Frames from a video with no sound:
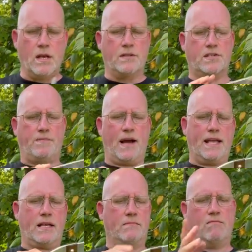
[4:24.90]
The
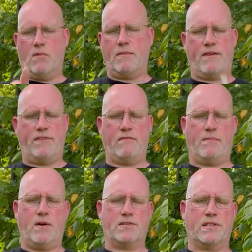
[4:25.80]
spike, one of my
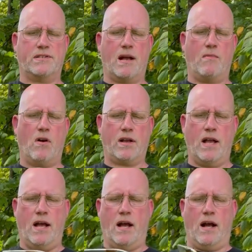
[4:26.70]
favorite parts of the Tomahawk.
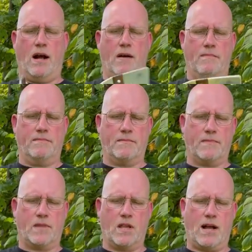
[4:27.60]

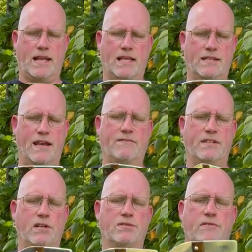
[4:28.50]
I can
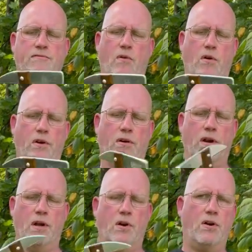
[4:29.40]
definitely use it for
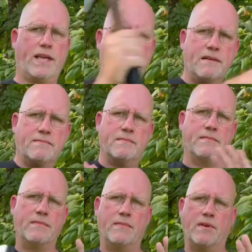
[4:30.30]
hooking,
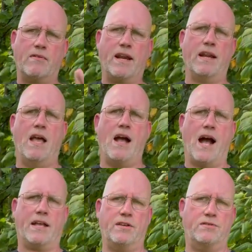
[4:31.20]
right?
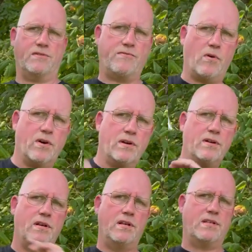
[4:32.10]
I can use it for
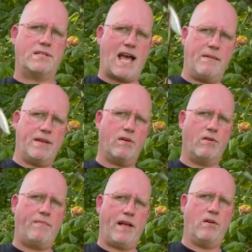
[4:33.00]
stabbing or
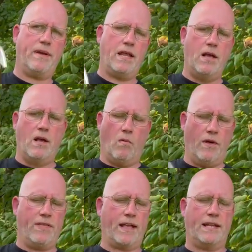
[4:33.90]
impalement.
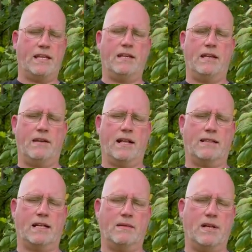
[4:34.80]
One thing I did
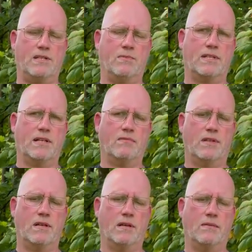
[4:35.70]
neglect to mention with
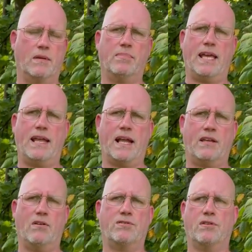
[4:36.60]
the blade, I
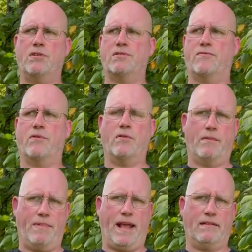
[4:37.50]
can also use it for
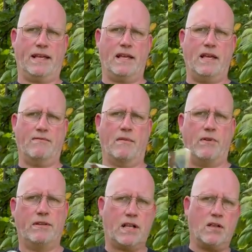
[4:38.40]
impaling. If I'm
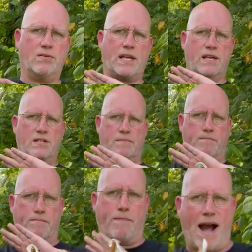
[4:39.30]
really close, I can just
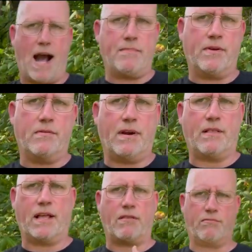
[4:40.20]
pop right
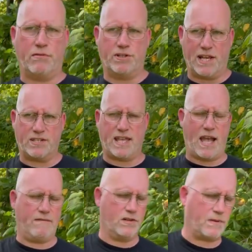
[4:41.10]
like through the chest
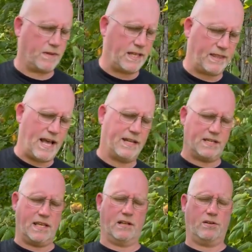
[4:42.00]
cavity or something like that
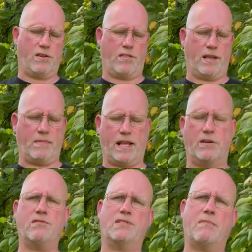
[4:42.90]
to get a good thing. But I can
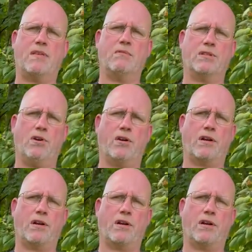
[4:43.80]
do the same thing with the hook.